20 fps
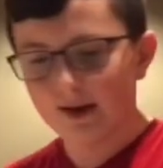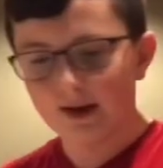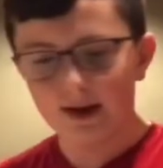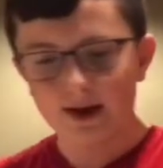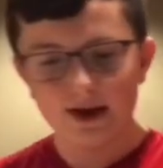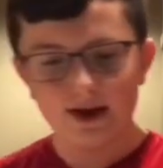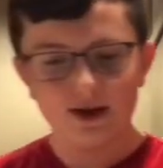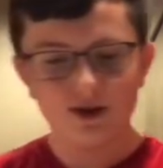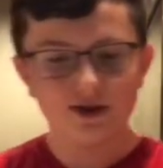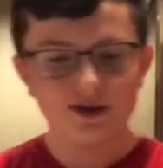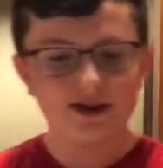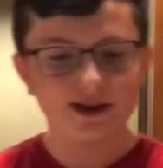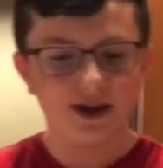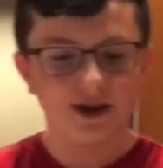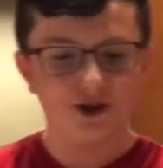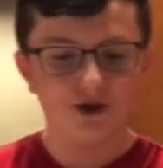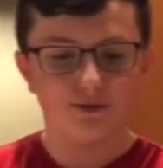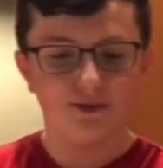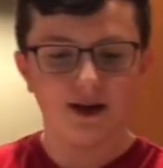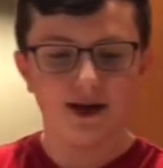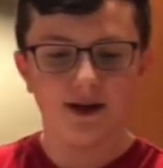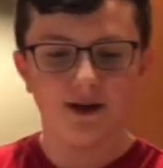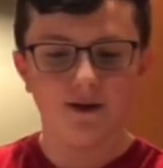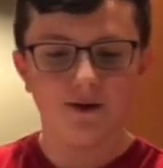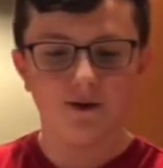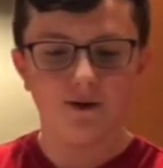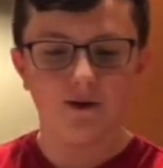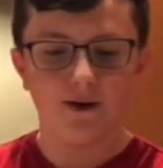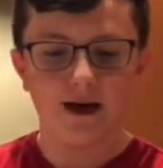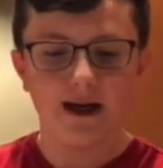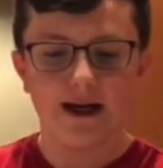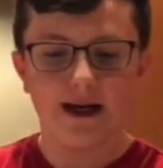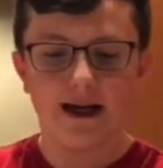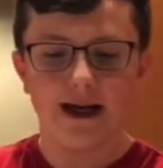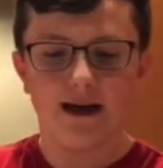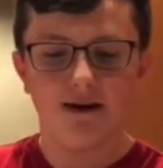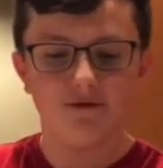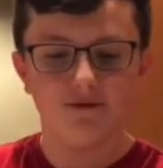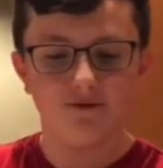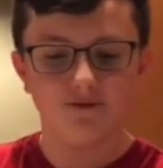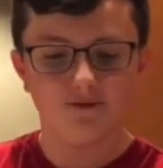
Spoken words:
and just cut your bread right in half.